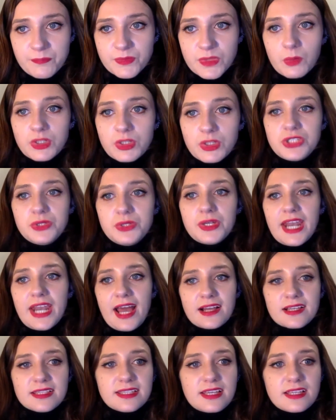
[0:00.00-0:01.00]
which you can
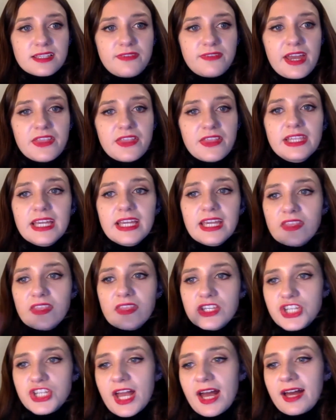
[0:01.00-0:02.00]
access via the link in the
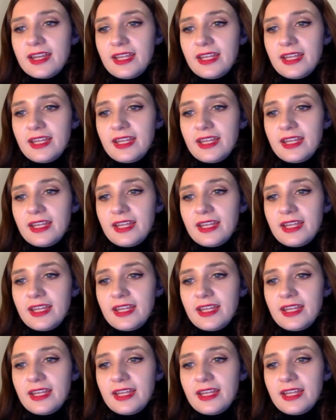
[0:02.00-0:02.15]
chat.